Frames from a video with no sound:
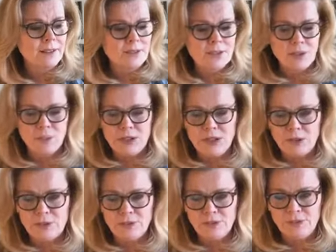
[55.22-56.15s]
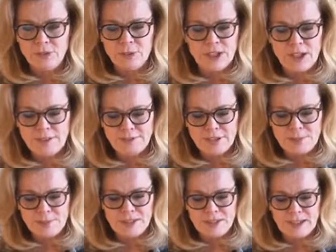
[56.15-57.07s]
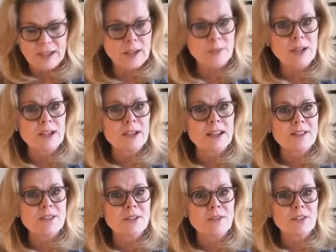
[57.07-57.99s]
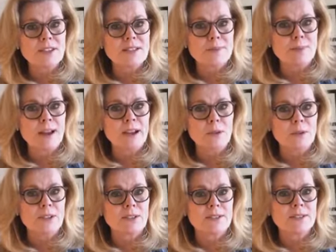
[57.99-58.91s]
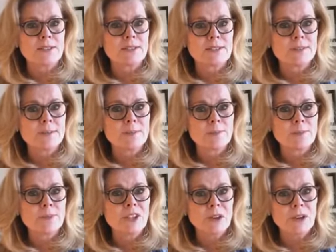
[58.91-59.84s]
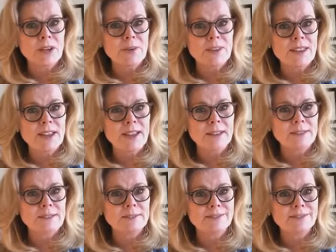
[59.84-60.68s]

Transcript: So we don't, we're not flipping the camera today, so everything's backwards. You okay with that?